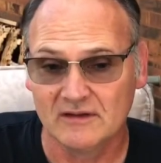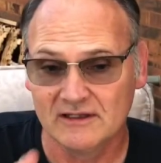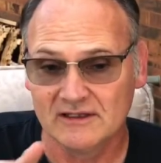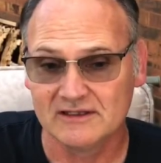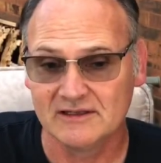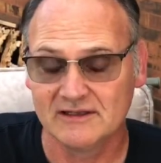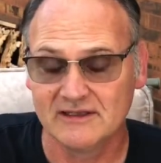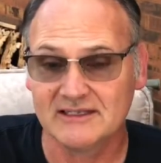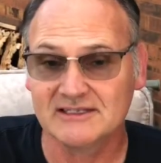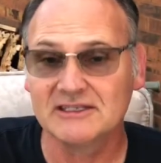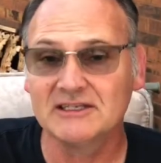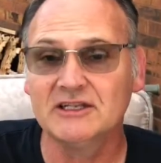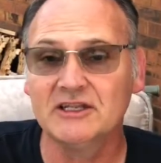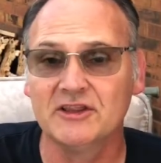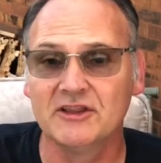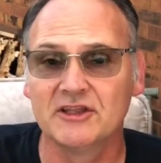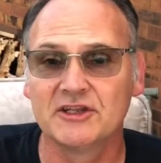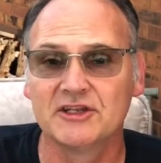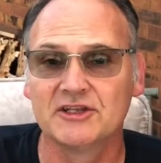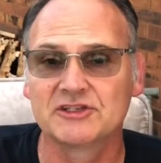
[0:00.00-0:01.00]
listen to
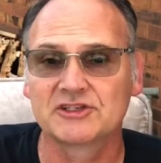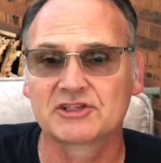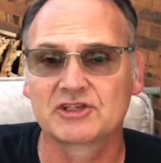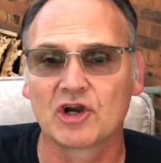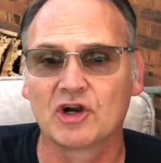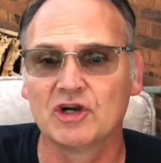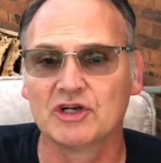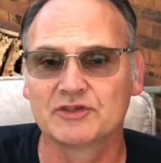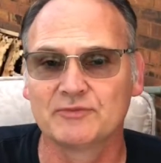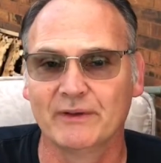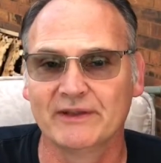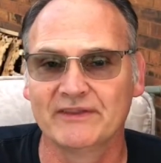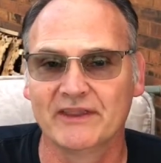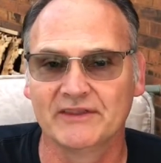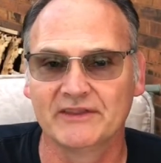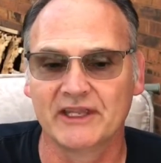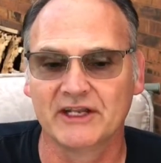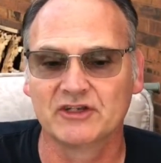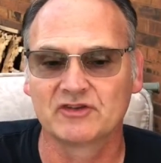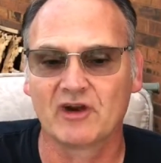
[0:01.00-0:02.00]
the discouragement
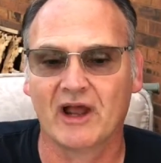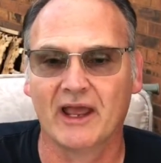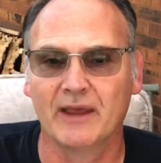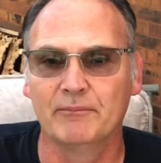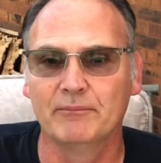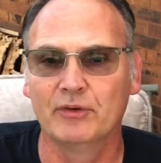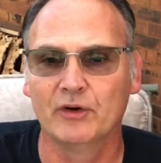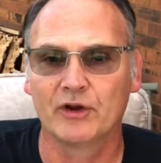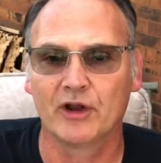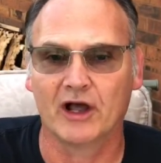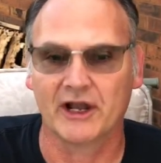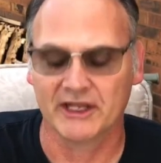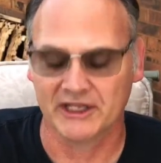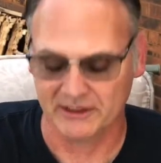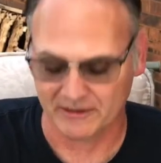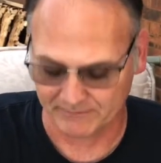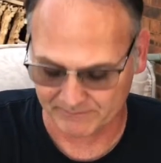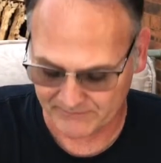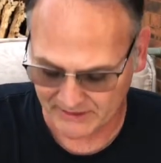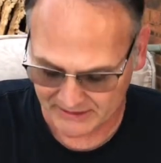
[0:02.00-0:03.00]
that they try and put on him.